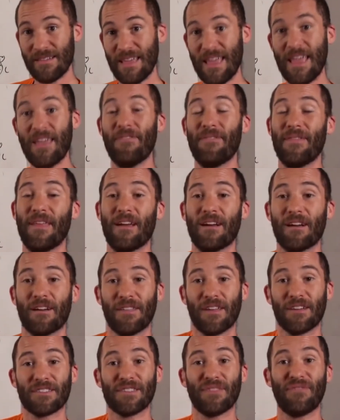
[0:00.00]
if
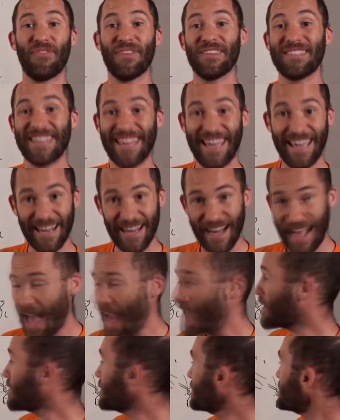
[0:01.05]
they're sophisticated
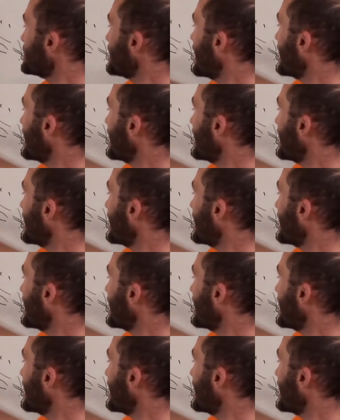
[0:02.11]
hackers,